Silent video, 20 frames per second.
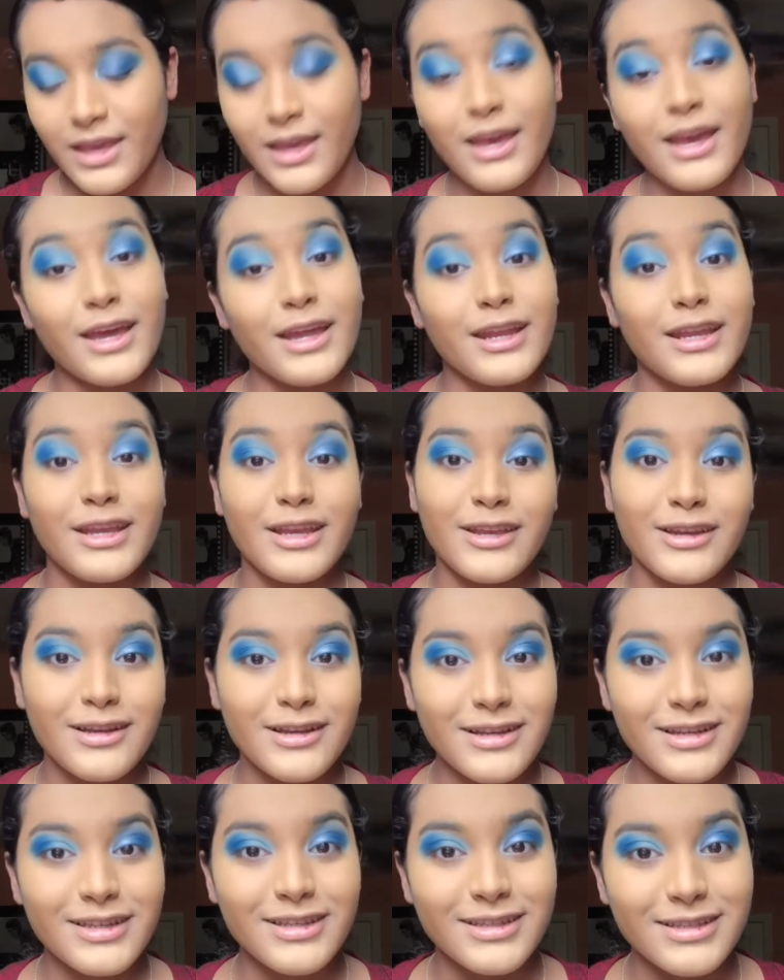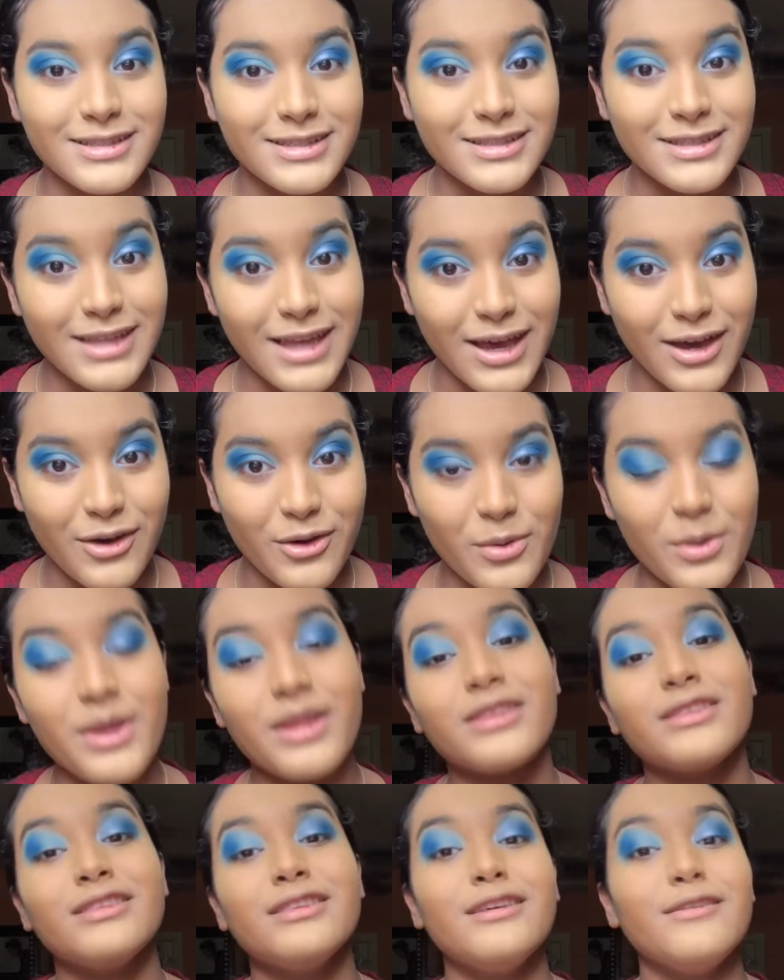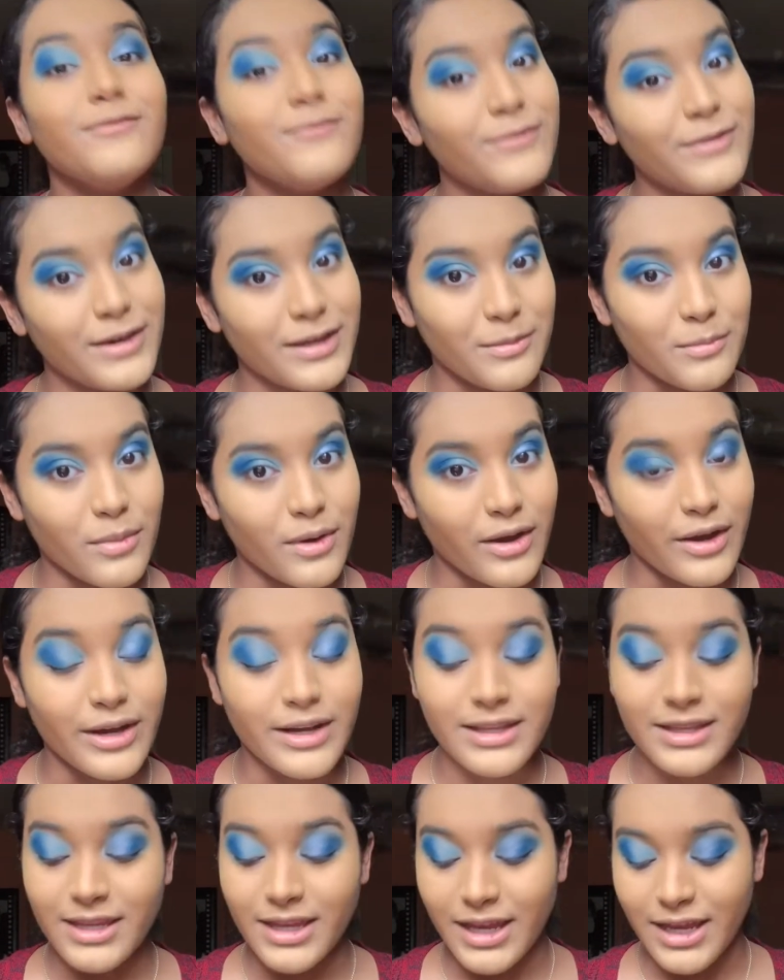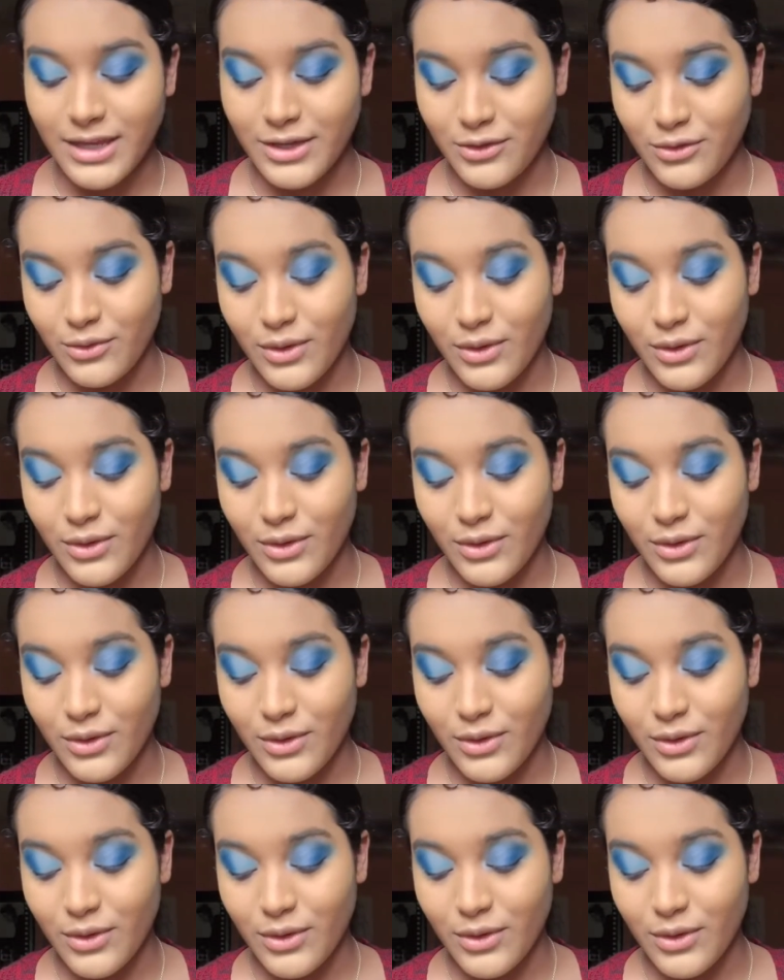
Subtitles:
And here is now the fun part that I do.